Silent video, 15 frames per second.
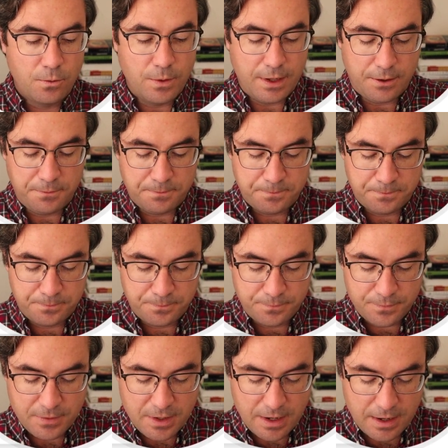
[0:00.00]
Well,
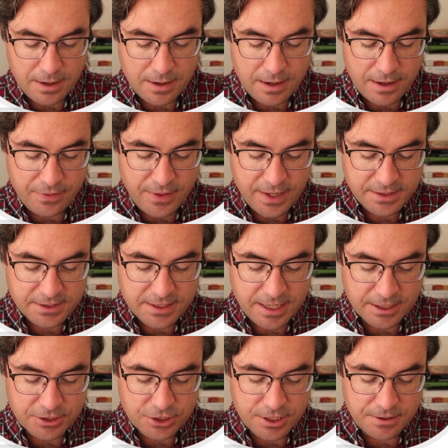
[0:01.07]
on that
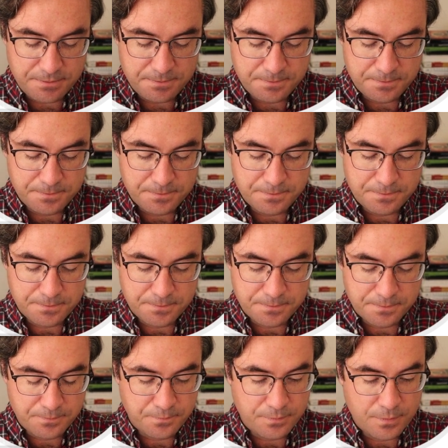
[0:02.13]
section,
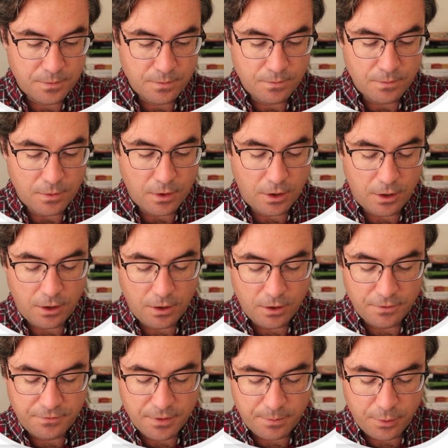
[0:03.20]

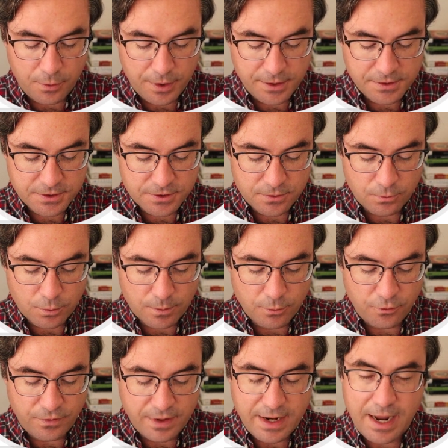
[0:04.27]
all of the points were
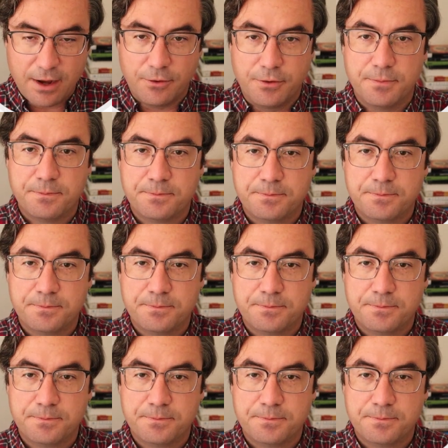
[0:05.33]
moving down.